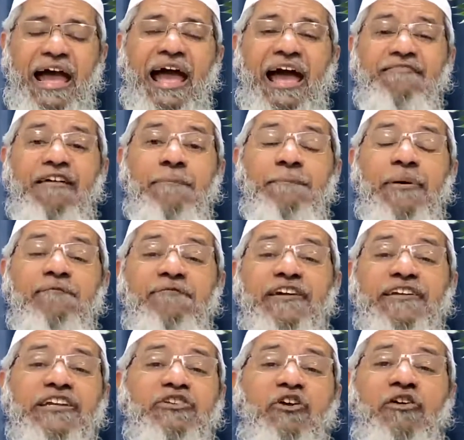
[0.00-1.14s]
have I
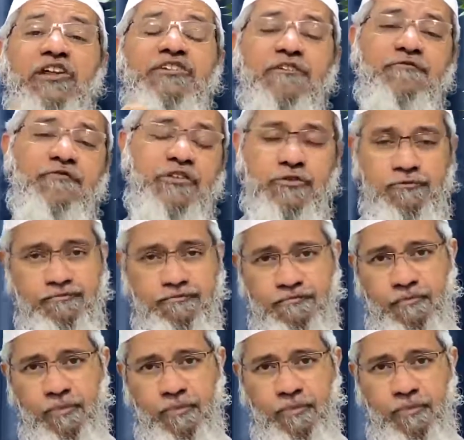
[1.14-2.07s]
perfected your religion for you,